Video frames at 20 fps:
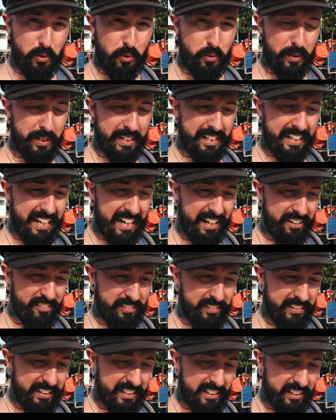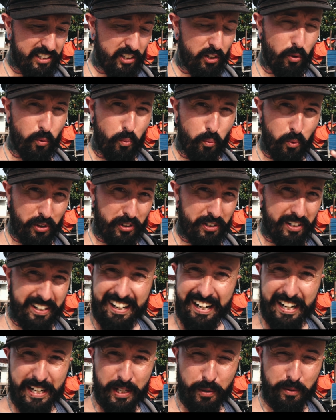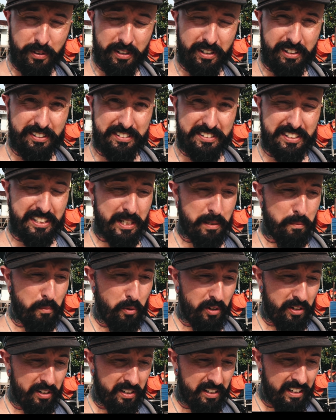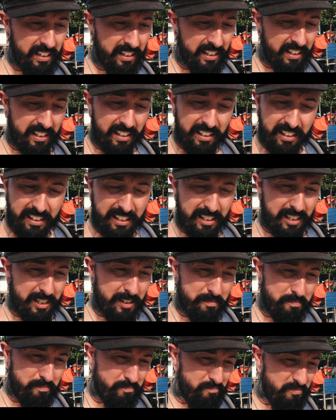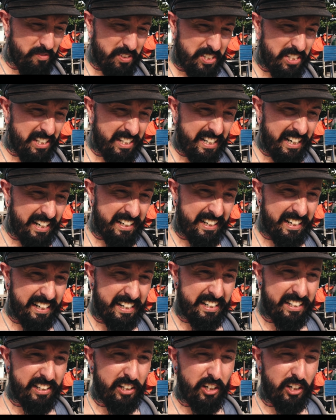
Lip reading: who can't really, work anywhere else anymore. Kind of